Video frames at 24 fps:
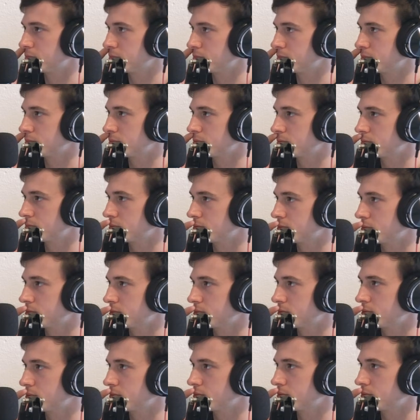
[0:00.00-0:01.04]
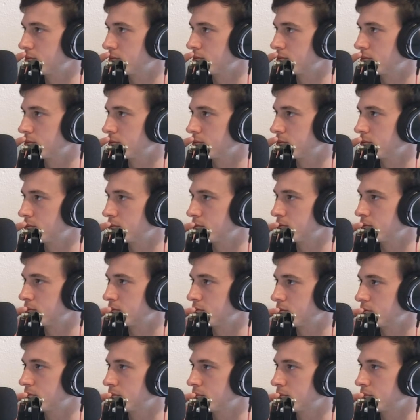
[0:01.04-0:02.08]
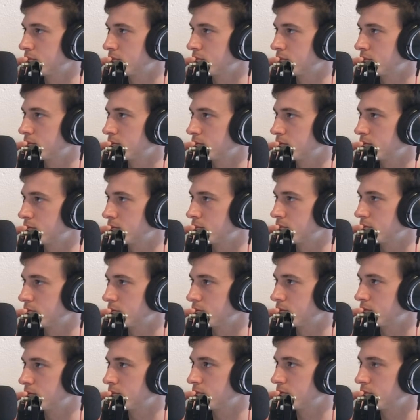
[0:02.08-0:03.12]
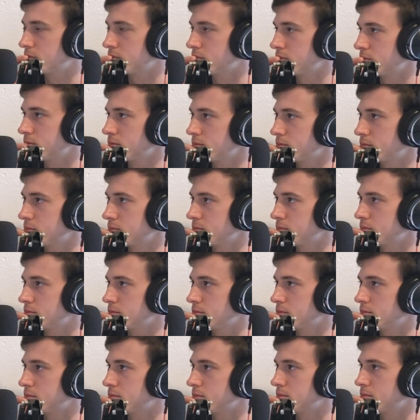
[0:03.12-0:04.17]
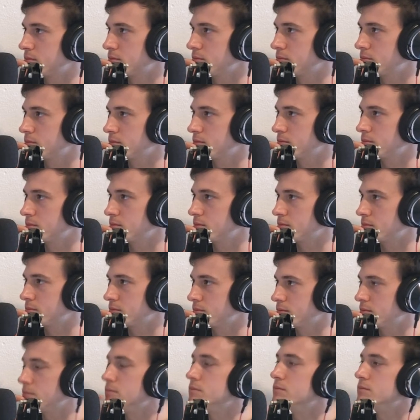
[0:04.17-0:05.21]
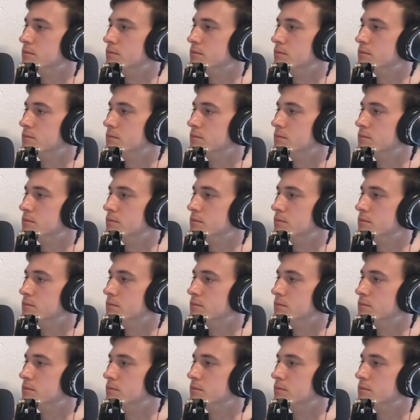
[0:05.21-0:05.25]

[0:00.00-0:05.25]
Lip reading: The person shown says nothing.